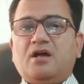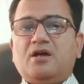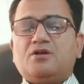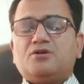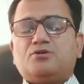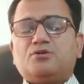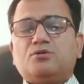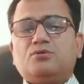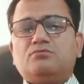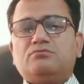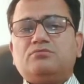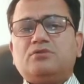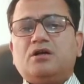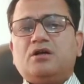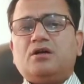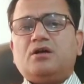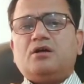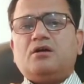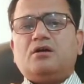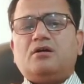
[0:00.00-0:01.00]
So
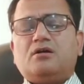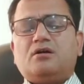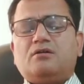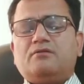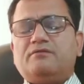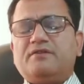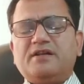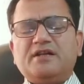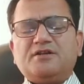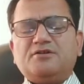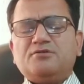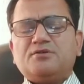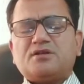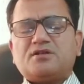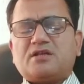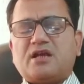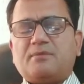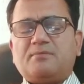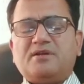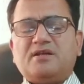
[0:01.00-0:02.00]
we need to
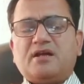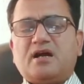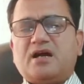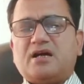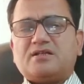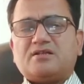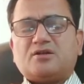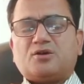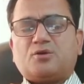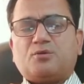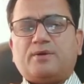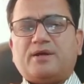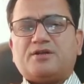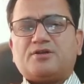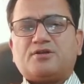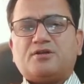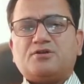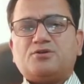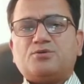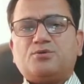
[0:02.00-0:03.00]
just, I mean, ask a
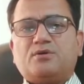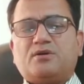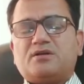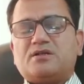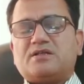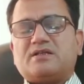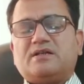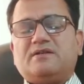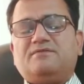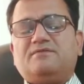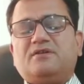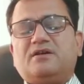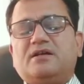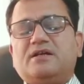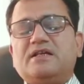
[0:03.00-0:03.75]
question to ourselves.